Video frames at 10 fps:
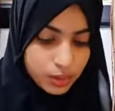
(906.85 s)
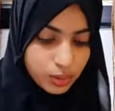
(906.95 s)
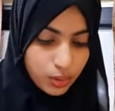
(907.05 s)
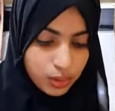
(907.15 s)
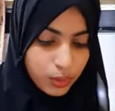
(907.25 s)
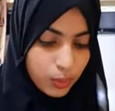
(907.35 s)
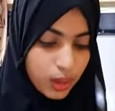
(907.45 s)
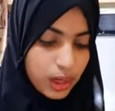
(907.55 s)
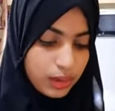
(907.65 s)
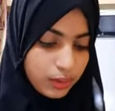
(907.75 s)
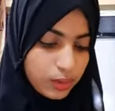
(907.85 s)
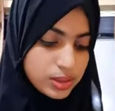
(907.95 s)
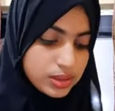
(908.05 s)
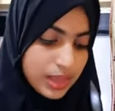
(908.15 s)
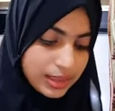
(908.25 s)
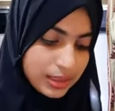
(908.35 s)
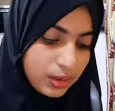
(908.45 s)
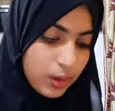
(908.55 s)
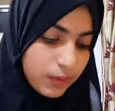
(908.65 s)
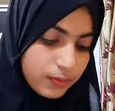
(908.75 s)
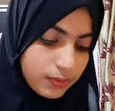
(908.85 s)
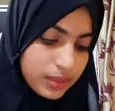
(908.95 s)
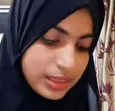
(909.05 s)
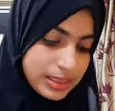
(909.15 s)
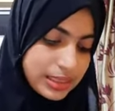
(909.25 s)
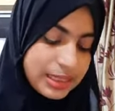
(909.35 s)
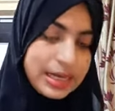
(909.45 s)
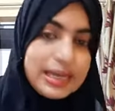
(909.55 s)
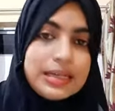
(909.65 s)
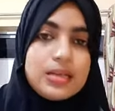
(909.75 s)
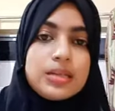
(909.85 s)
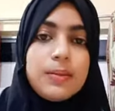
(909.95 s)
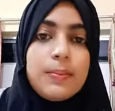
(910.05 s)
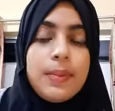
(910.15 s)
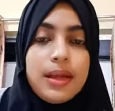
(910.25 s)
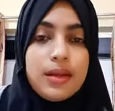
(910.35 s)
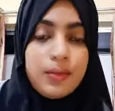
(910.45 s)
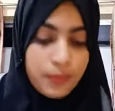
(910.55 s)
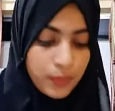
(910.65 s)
So the world knows nothing of its greatest men.